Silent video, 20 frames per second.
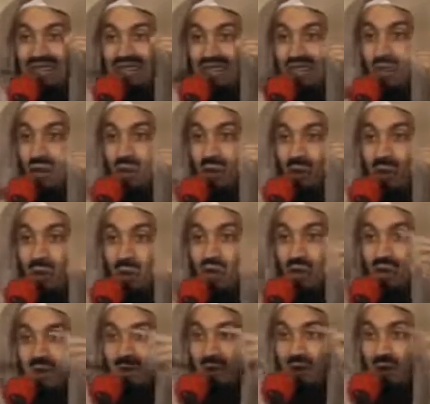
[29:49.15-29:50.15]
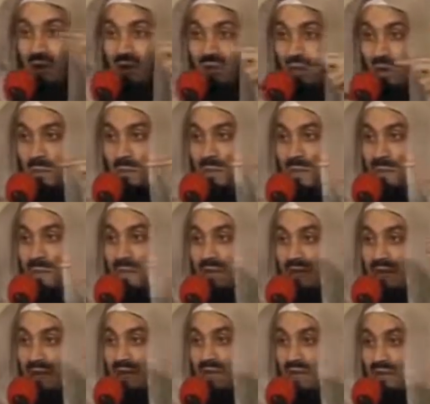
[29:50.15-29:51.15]
as they go lower, there are more and more
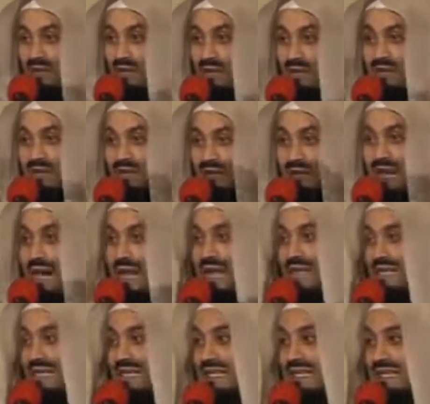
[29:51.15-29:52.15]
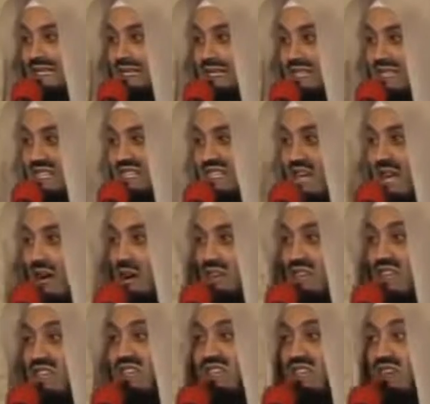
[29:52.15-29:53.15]
people in those ranks. So this is
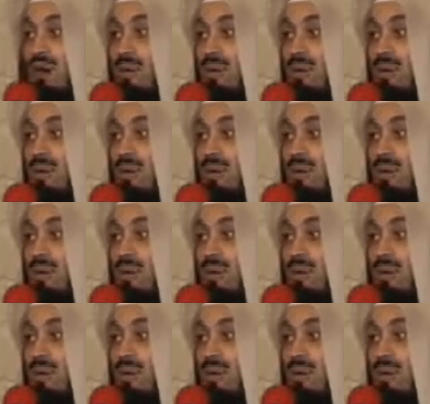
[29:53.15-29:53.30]
how they